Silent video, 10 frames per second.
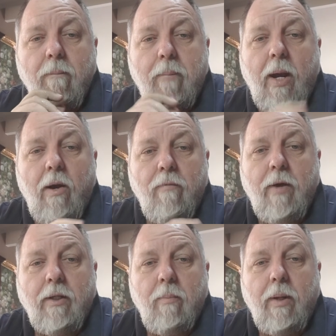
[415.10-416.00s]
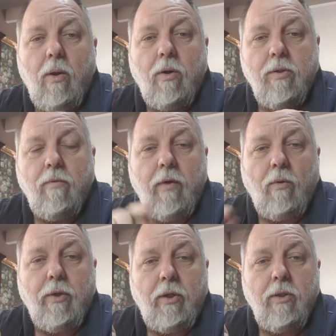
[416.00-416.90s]
power factor belongs to
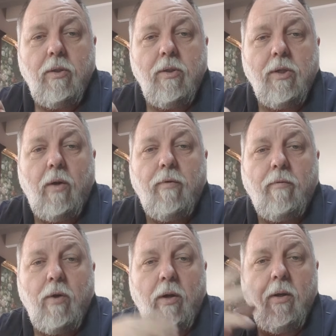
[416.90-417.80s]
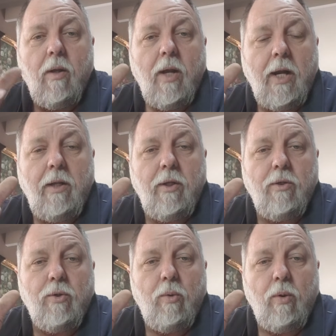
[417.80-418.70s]
voltage. So if I've got anything
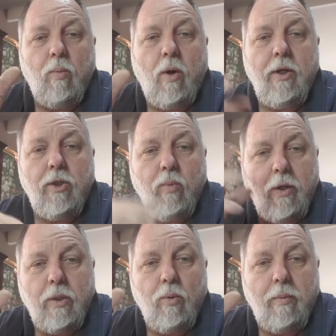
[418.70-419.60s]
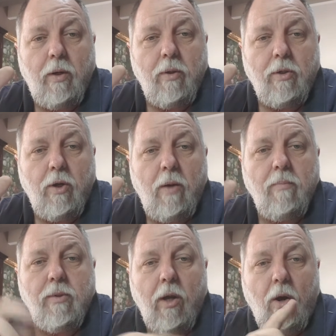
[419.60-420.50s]
to do with wattage will be on the
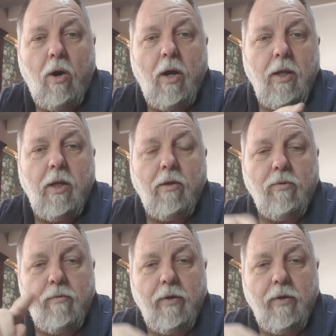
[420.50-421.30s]
top. So I equals